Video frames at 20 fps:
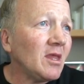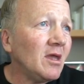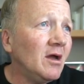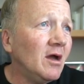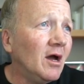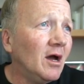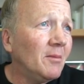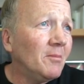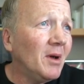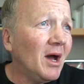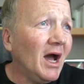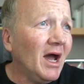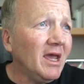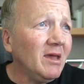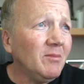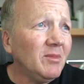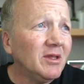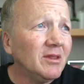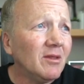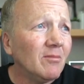I
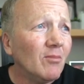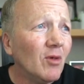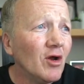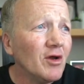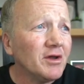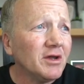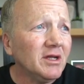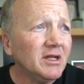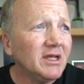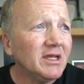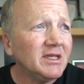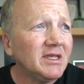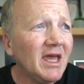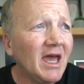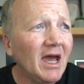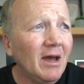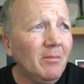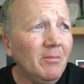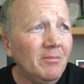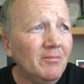am in the marketing
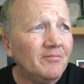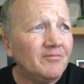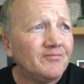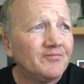tab